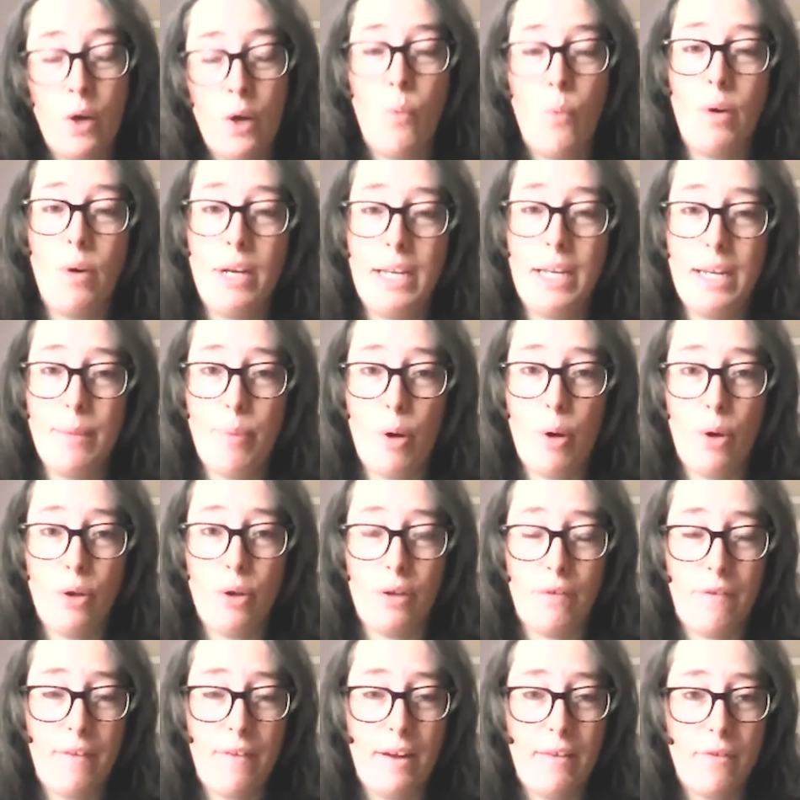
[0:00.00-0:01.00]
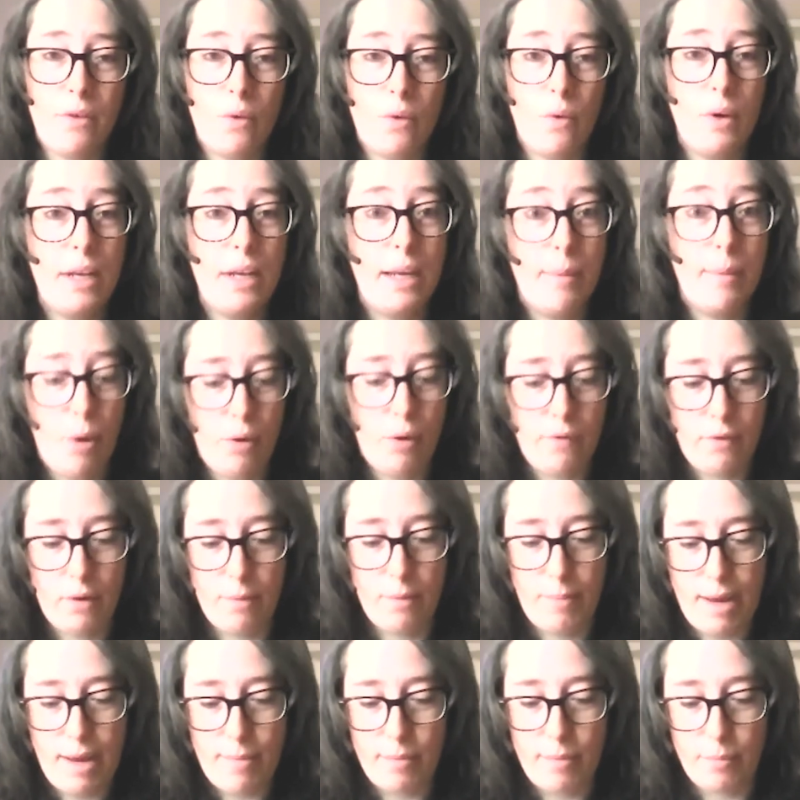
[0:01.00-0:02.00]
when Leopold V, or Leopold
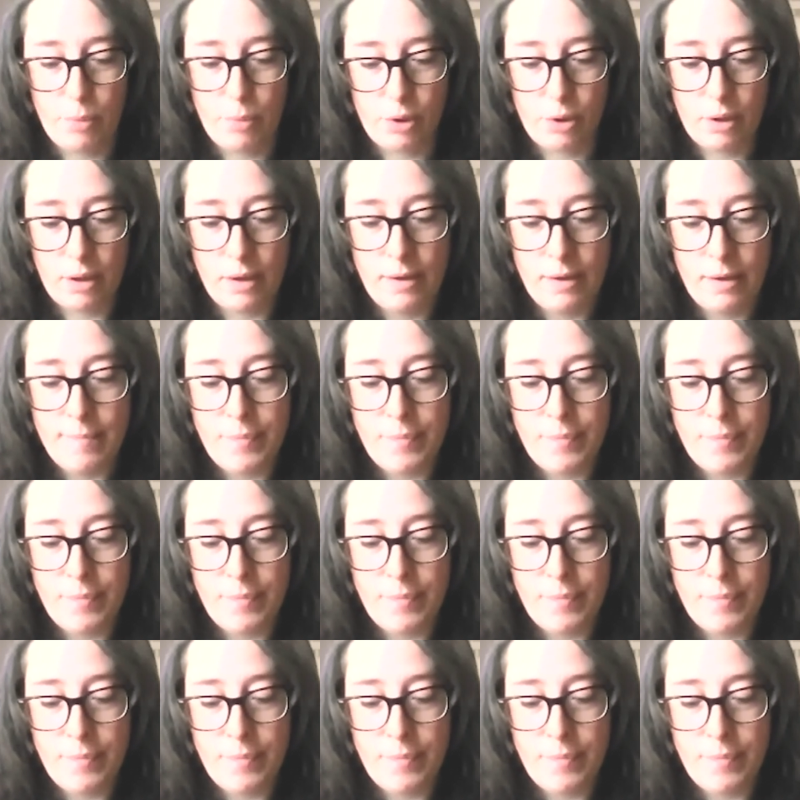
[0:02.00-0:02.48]
von Babenberg,